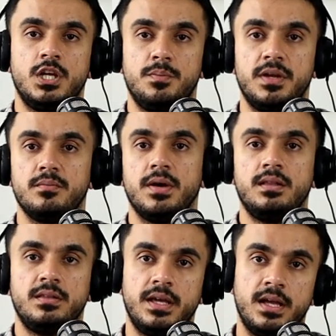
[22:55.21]
keeping in
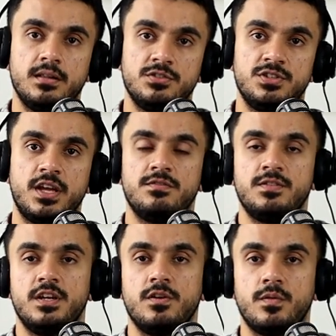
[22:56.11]
mind the health
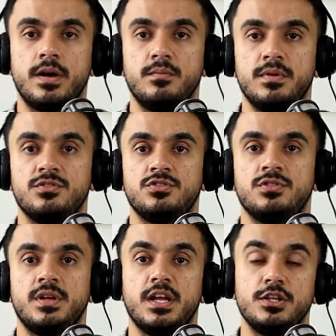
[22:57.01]
safety
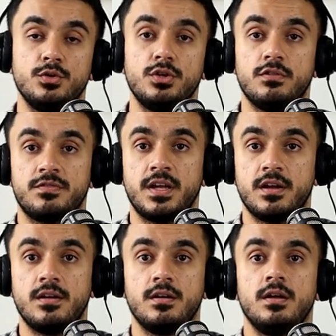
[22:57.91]
requirements and duty of
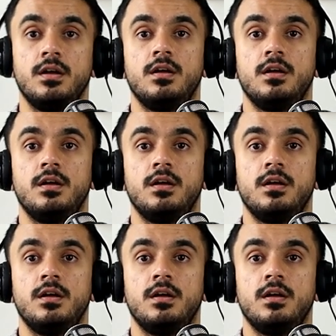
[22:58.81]
care